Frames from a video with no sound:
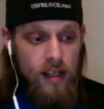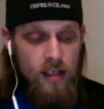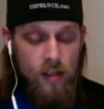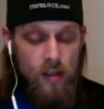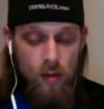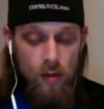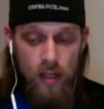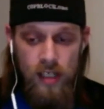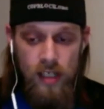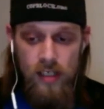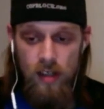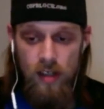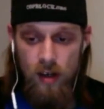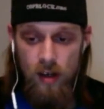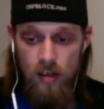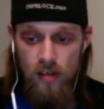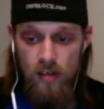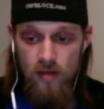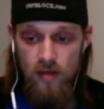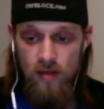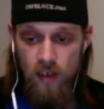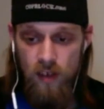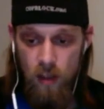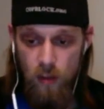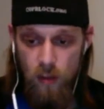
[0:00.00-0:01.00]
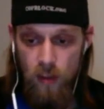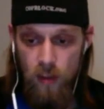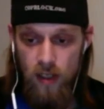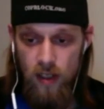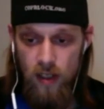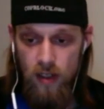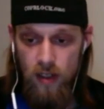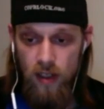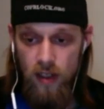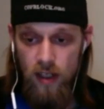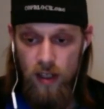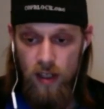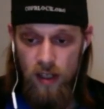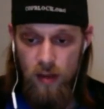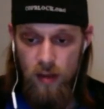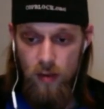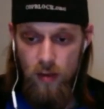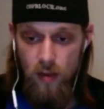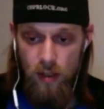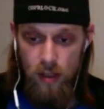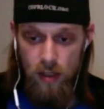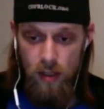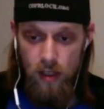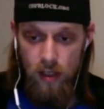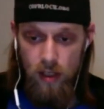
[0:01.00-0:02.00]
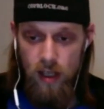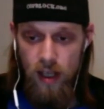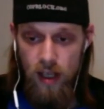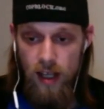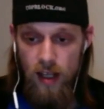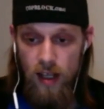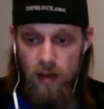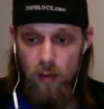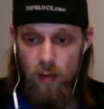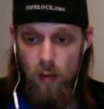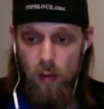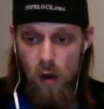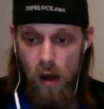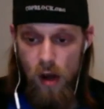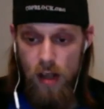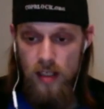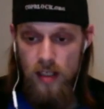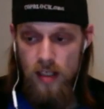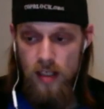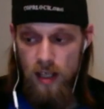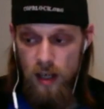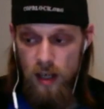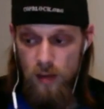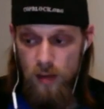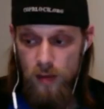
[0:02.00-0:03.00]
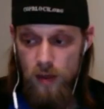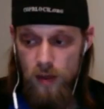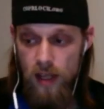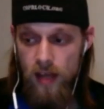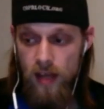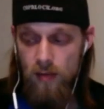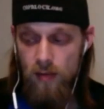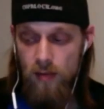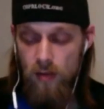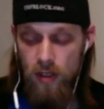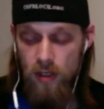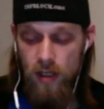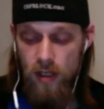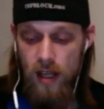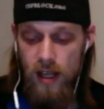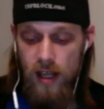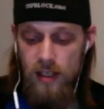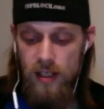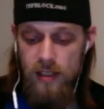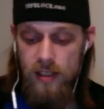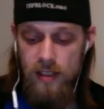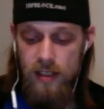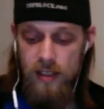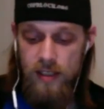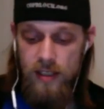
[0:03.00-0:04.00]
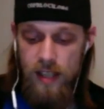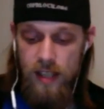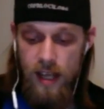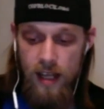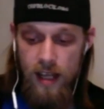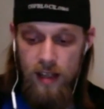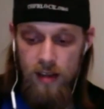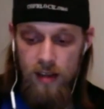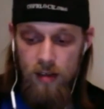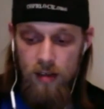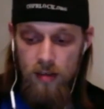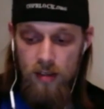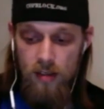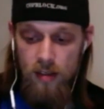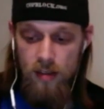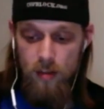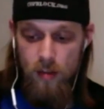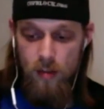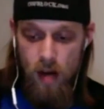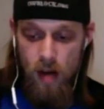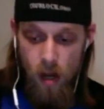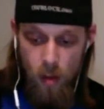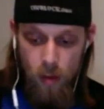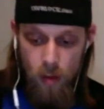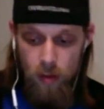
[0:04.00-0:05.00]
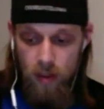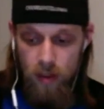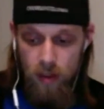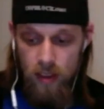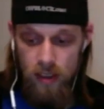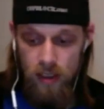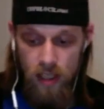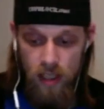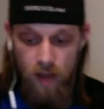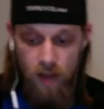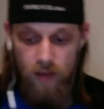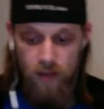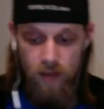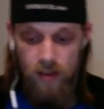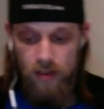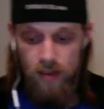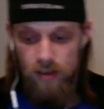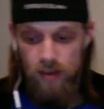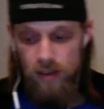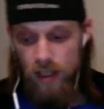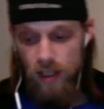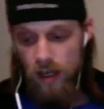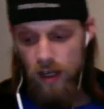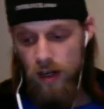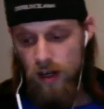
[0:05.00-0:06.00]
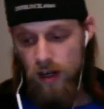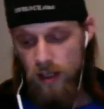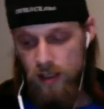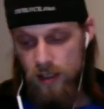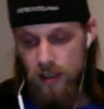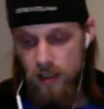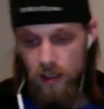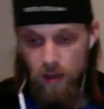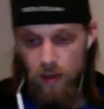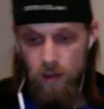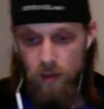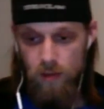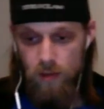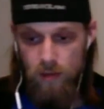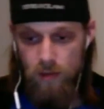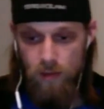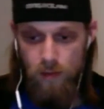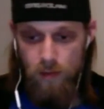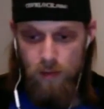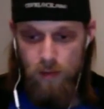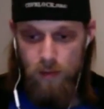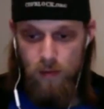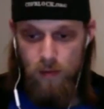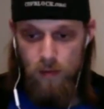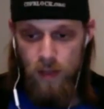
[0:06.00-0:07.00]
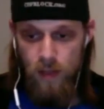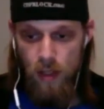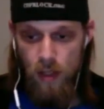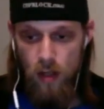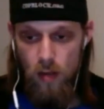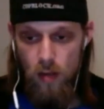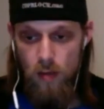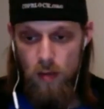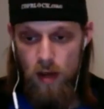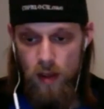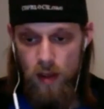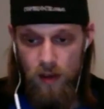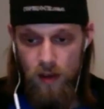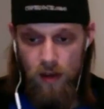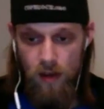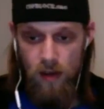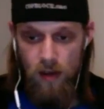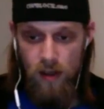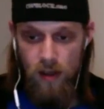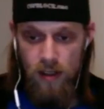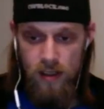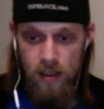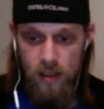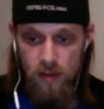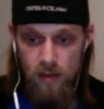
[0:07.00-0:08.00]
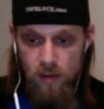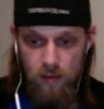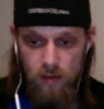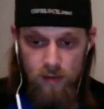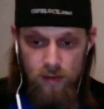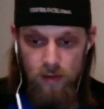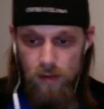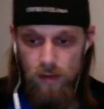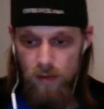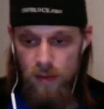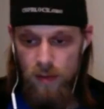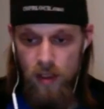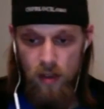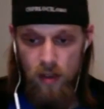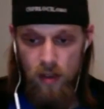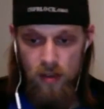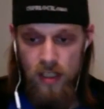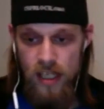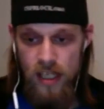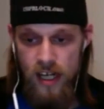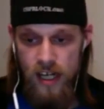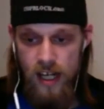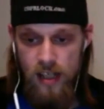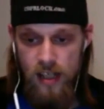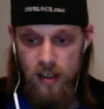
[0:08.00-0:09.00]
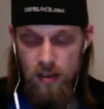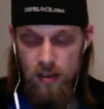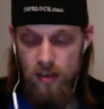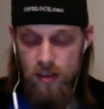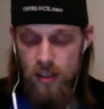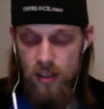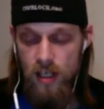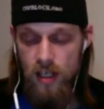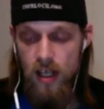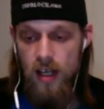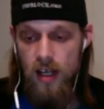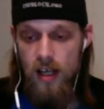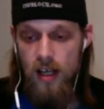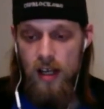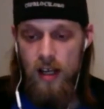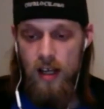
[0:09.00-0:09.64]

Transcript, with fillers: So he starts filming like he would and walks up and realizes that there's some Parma police officers there and some, you know, mother and some, you know, teenagers.